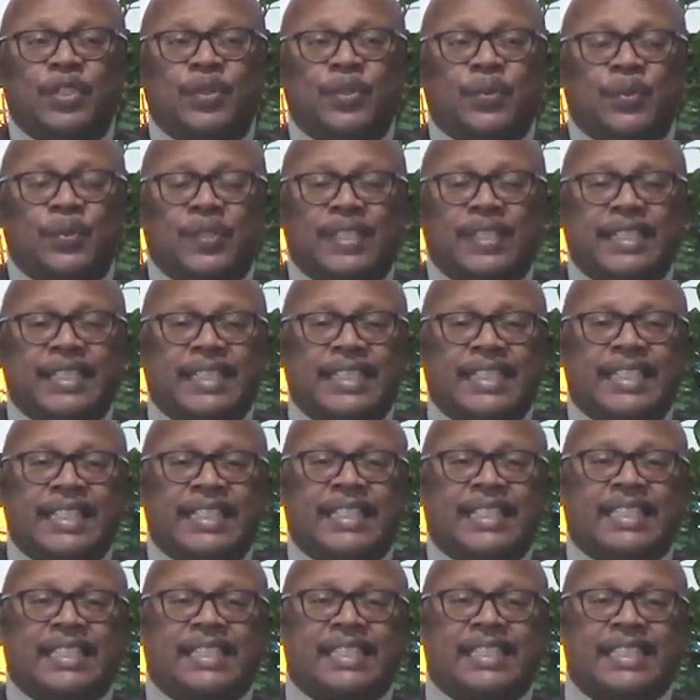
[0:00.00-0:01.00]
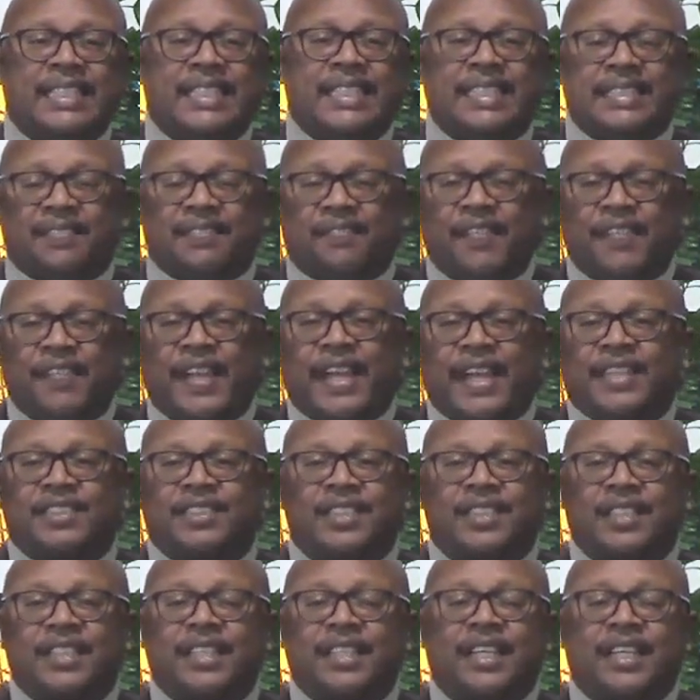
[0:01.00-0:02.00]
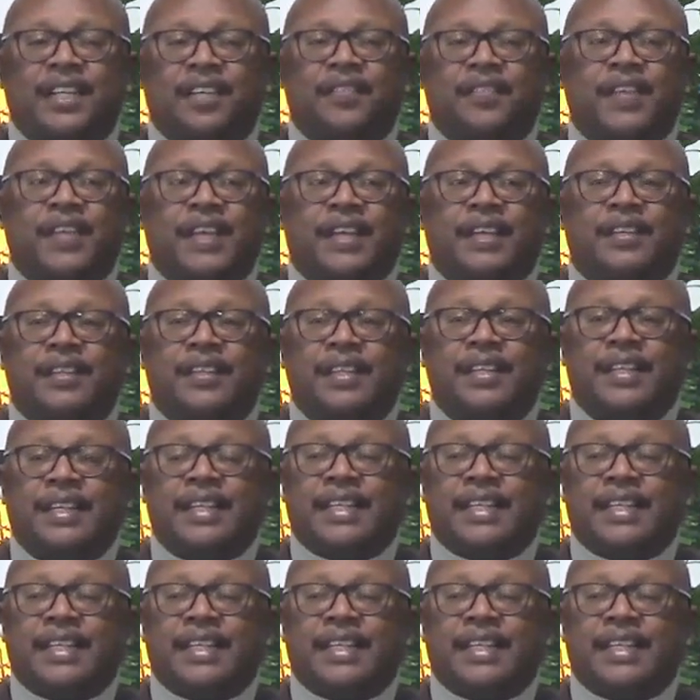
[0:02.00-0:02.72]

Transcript: really neat things, facts in there that